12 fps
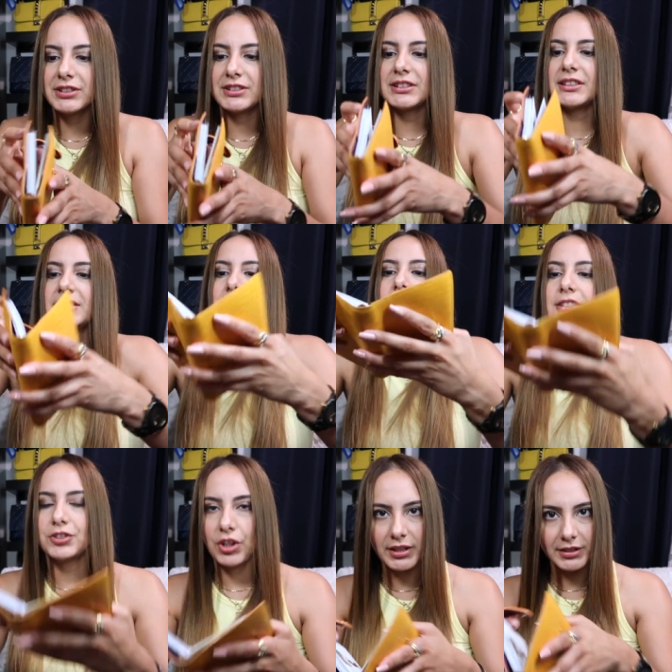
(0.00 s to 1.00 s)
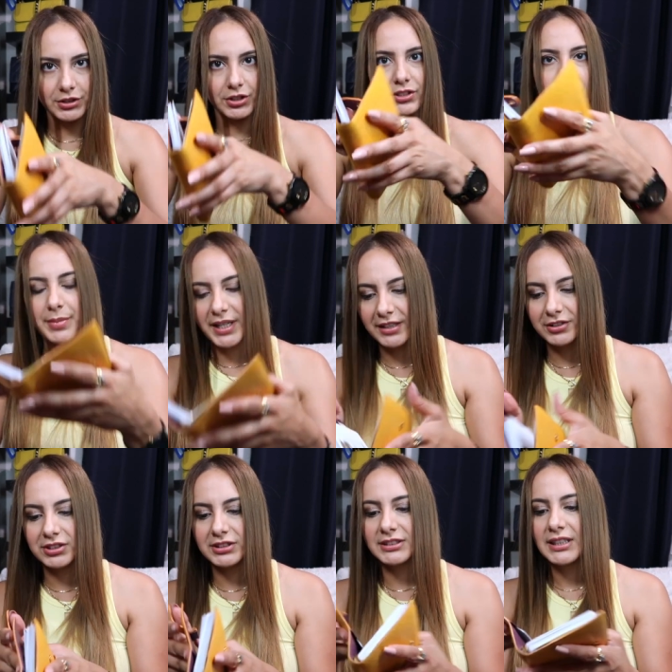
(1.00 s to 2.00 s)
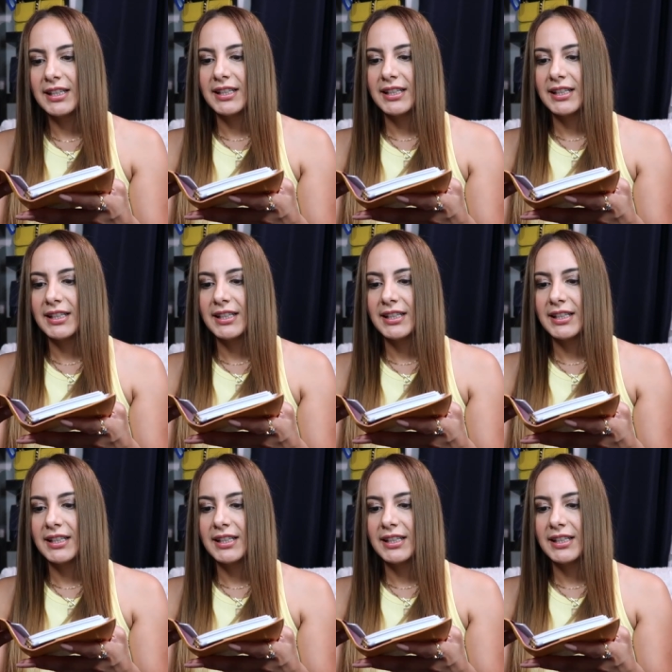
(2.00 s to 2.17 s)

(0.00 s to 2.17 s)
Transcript: It's like trying to turn the pages.